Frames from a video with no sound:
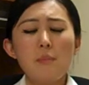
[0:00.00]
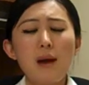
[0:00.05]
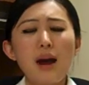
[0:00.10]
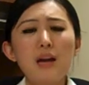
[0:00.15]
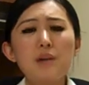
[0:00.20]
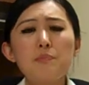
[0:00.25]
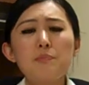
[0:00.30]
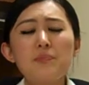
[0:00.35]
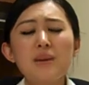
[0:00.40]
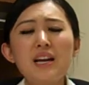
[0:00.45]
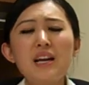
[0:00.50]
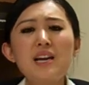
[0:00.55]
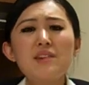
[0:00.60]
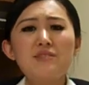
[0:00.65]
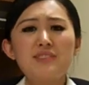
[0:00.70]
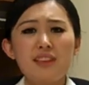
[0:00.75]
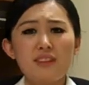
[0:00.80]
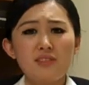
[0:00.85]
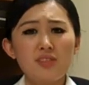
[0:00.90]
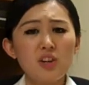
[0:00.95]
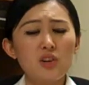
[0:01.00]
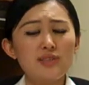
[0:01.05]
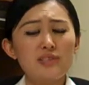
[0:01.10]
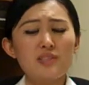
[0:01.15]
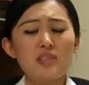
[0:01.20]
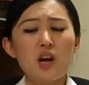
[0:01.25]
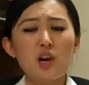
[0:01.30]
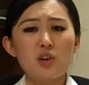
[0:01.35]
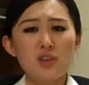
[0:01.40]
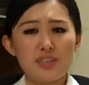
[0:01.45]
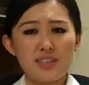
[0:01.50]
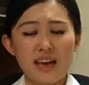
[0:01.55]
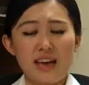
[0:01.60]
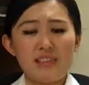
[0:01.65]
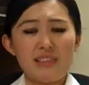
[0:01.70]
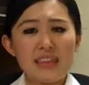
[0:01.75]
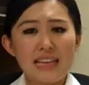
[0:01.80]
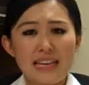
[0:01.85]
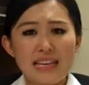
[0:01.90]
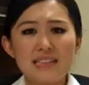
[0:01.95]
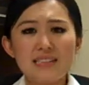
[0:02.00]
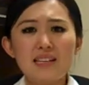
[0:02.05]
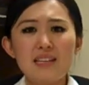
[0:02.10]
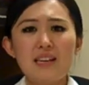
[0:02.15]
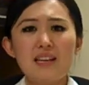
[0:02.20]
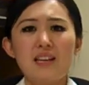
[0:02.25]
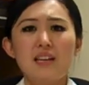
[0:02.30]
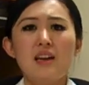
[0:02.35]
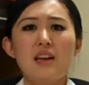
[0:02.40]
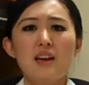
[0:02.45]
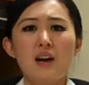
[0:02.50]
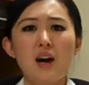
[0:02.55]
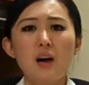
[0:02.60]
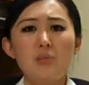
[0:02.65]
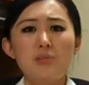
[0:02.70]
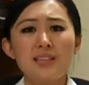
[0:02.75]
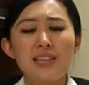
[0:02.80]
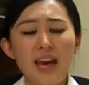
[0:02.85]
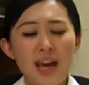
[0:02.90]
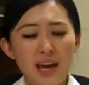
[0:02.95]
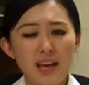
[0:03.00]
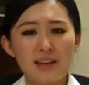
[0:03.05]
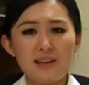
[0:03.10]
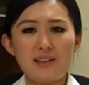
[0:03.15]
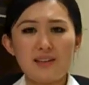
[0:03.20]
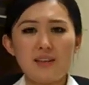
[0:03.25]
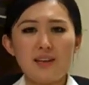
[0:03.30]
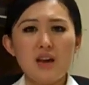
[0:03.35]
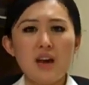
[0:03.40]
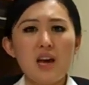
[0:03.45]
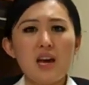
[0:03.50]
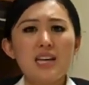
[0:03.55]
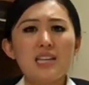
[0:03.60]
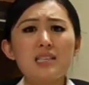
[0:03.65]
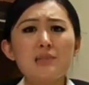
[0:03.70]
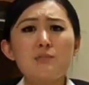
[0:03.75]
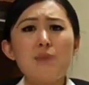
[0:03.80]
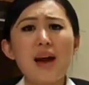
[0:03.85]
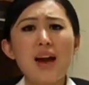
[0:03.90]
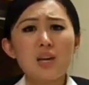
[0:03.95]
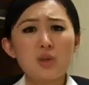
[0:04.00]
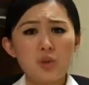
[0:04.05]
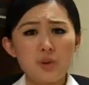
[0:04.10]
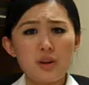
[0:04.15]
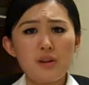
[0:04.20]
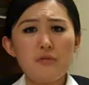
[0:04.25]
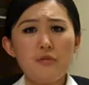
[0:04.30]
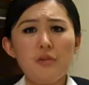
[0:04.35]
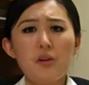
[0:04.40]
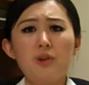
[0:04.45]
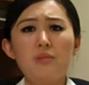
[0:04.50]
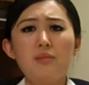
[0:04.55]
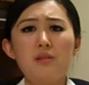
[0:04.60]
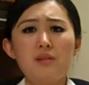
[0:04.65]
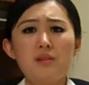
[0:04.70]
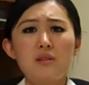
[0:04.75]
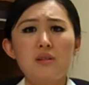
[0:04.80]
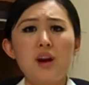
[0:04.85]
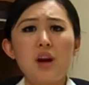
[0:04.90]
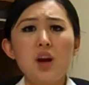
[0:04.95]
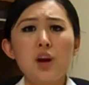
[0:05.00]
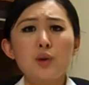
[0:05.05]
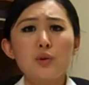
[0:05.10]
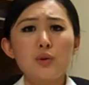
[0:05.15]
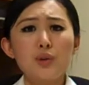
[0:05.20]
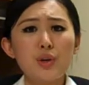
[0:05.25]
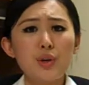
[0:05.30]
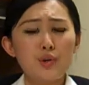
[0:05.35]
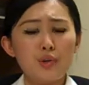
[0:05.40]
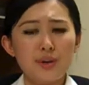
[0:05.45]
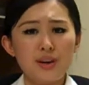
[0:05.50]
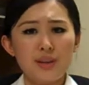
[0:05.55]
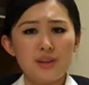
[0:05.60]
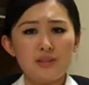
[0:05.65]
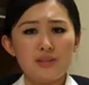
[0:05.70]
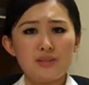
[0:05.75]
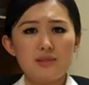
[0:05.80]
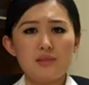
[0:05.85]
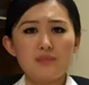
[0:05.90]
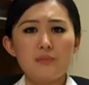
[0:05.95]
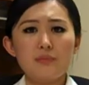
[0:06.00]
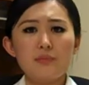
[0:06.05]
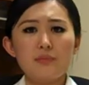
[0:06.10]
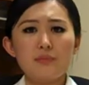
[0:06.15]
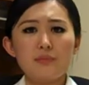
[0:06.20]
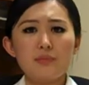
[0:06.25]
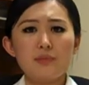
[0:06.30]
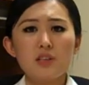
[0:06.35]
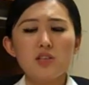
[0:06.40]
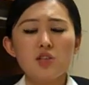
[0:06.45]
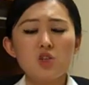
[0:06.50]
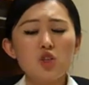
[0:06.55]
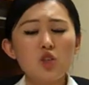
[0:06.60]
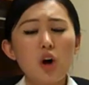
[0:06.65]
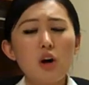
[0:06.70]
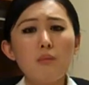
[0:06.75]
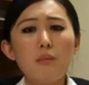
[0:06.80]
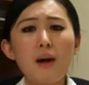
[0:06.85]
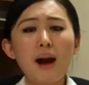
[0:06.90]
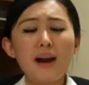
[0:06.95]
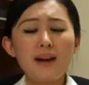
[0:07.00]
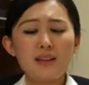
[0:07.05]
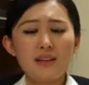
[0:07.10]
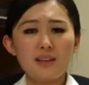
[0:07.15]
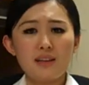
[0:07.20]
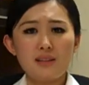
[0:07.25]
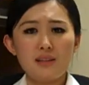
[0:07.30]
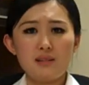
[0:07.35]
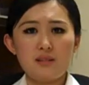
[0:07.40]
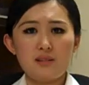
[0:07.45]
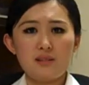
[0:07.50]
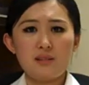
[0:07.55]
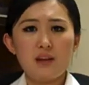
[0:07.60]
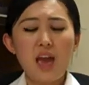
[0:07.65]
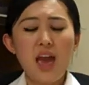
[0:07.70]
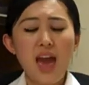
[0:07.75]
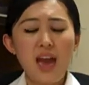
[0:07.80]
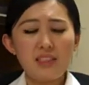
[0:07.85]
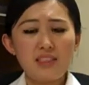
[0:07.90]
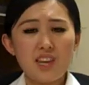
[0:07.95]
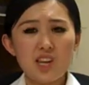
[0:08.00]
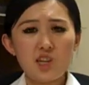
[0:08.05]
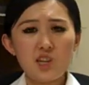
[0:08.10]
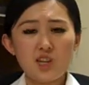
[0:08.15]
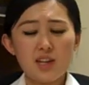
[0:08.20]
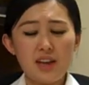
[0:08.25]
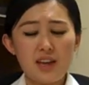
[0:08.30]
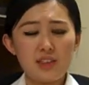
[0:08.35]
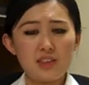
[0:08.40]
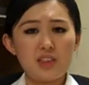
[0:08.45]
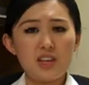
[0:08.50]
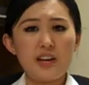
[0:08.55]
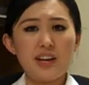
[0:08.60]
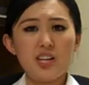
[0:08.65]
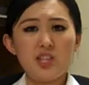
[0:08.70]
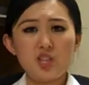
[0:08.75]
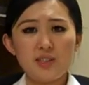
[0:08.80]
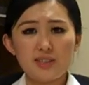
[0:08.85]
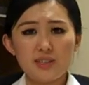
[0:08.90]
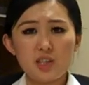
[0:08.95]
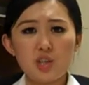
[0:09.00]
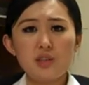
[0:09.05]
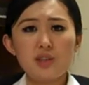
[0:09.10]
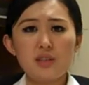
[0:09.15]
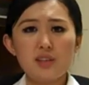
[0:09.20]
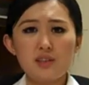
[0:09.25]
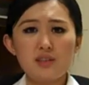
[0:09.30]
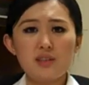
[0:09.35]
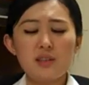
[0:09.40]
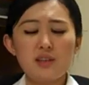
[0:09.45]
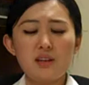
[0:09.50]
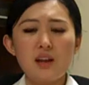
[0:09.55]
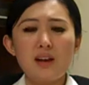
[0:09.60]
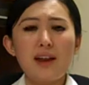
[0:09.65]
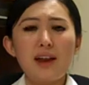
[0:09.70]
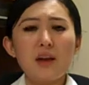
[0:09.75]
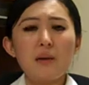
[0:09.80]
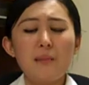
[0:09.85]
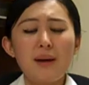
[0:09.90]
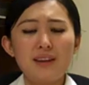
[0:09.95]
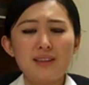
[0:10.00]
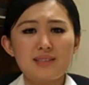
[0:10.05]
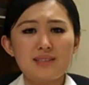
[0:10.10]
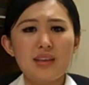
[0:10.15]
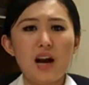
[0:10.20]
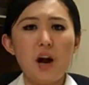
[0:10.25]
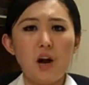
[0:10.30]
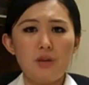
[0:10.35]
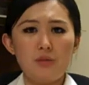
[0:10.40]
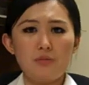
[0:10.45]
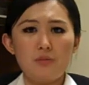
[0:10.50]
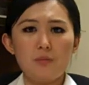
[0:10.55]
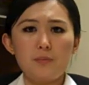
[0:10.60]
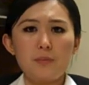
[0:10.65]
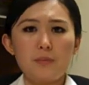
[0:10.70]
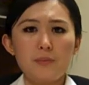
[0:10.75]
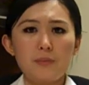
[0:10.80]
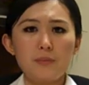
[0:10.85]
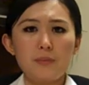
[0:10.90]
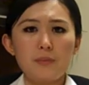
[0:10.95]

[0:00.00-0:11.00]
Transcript: But I believe that those knowledge can easily obtained, especially from a curious, strong-minded, and diligent student like myself.